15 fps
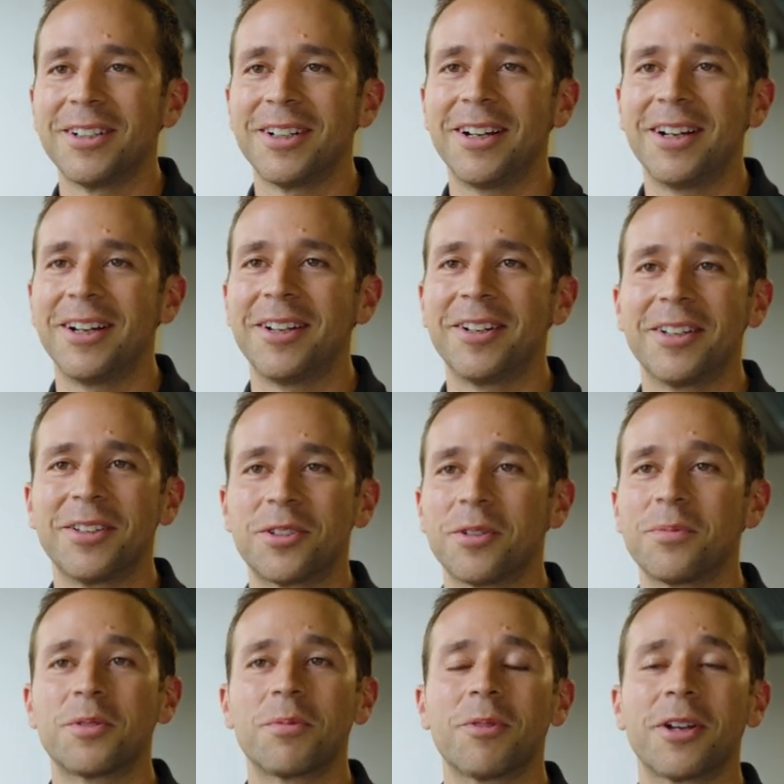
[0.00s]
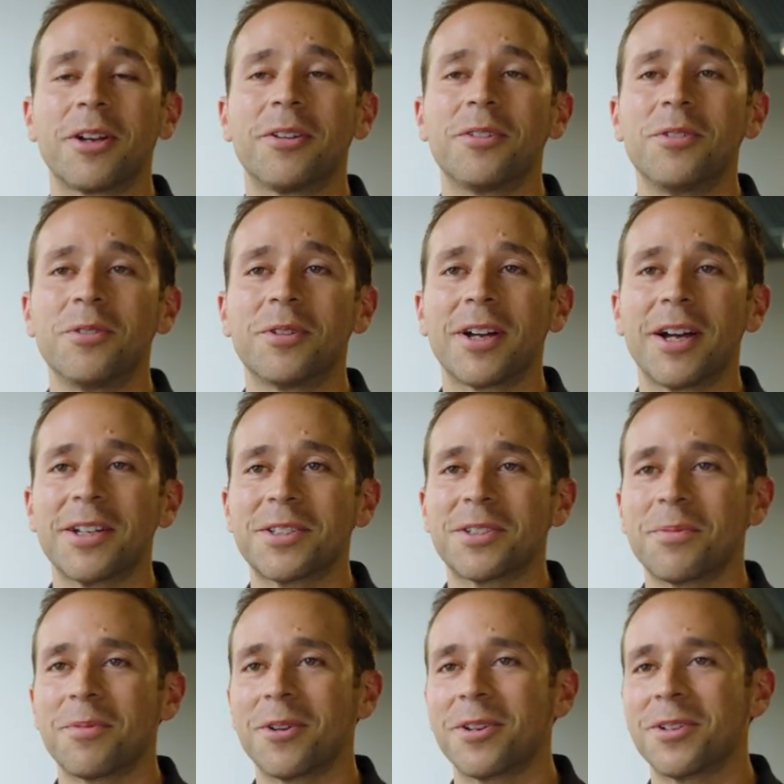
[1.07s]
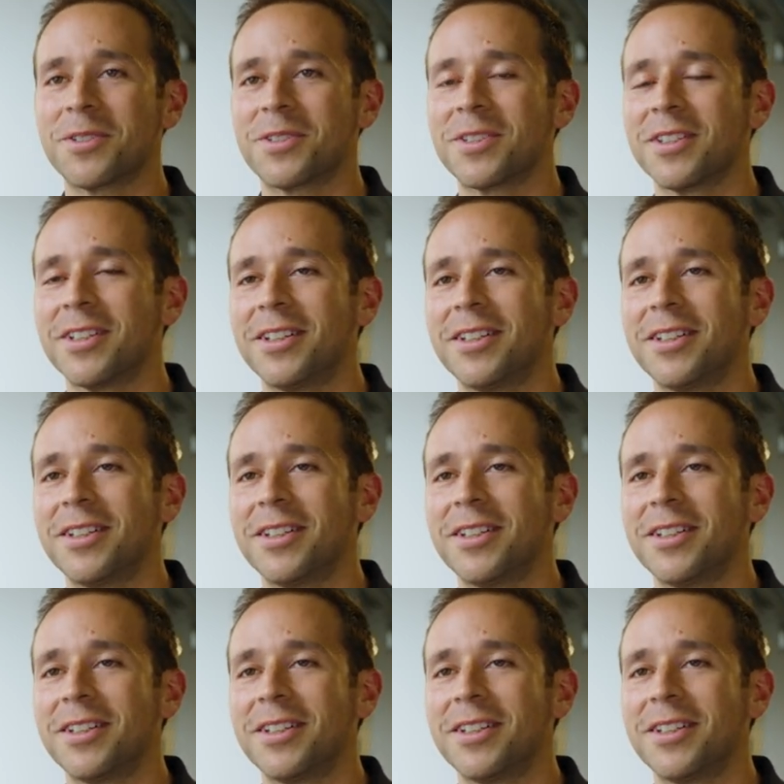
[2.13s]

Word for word: Uh, in terms of bringing on new customers,